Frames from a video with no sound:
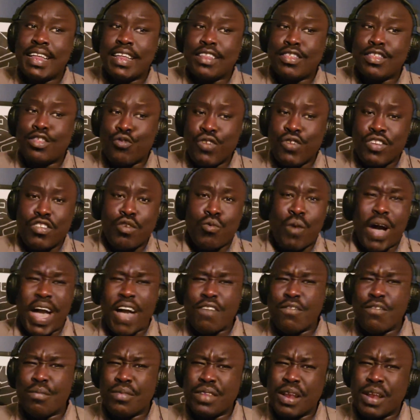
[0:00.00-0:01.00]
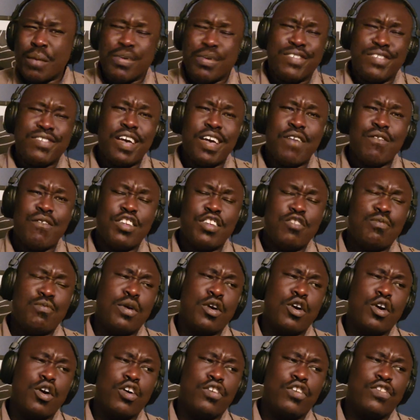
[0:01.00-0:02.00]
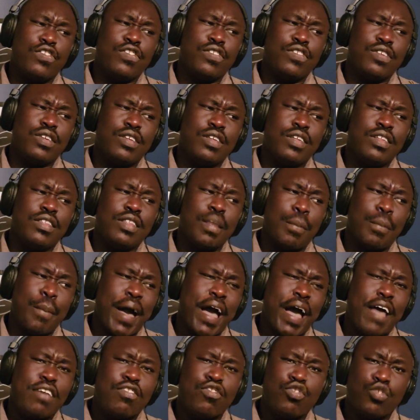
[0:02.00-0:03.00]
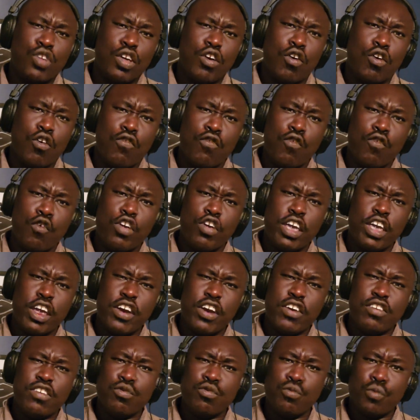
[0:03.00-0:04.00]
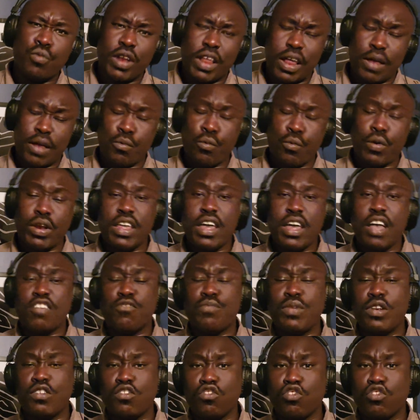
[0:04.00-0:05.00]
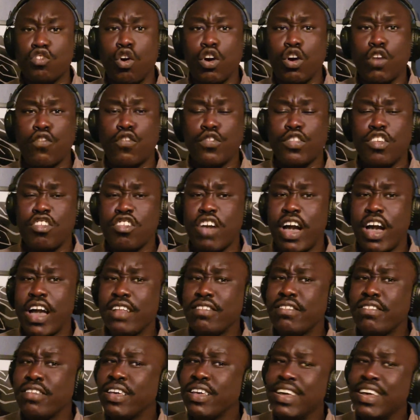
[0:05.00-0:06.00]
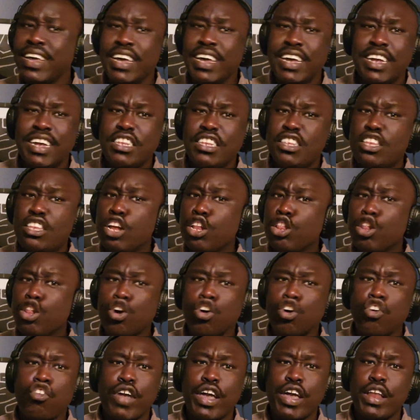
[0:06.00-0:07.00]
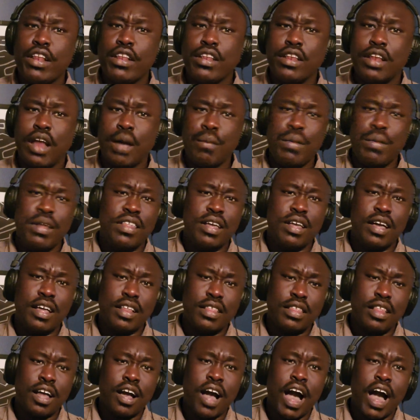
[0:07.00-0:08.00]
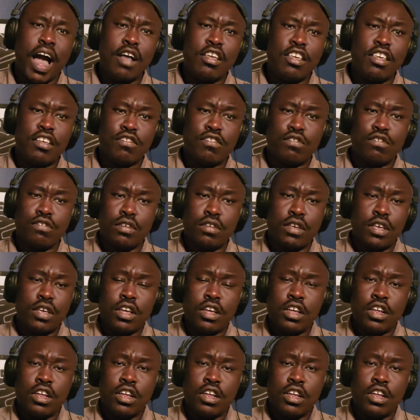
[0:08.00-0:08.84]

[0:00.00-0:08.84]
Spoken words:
The reason why I have him at number 7 is because the past 3 or 4 years when he has been a starter for the Giants didn't look great. I mean, the guy just,